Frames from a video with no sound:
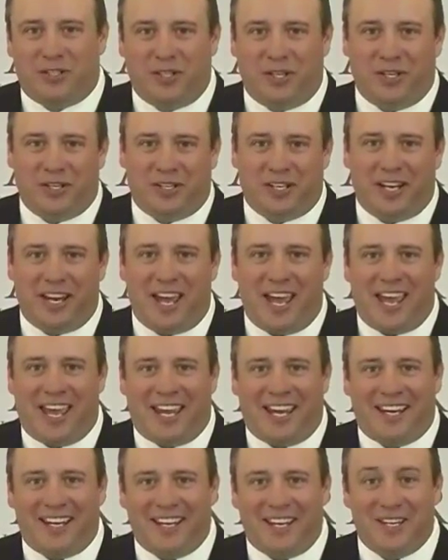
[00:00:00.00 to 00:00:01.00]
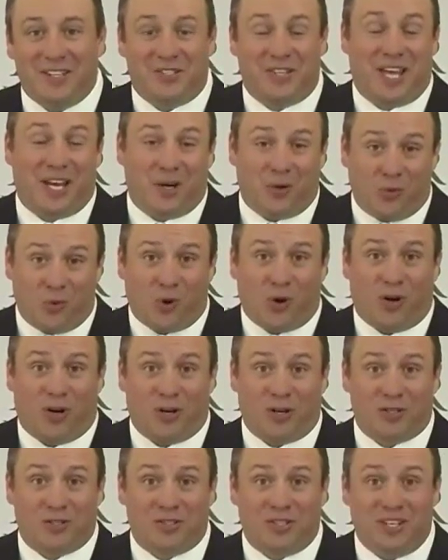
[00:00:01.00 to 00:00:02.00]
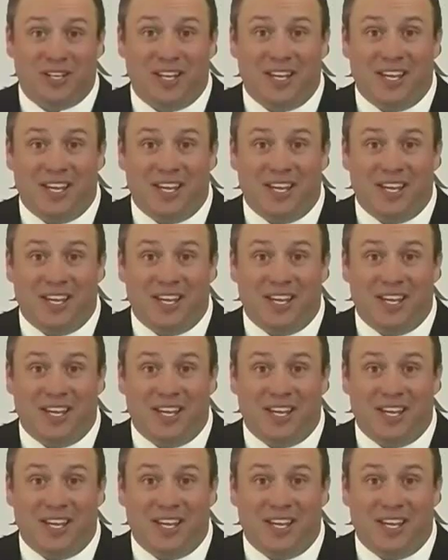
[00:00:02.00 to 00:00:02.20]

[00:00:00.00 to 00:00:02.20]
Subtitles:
to you today is that it works.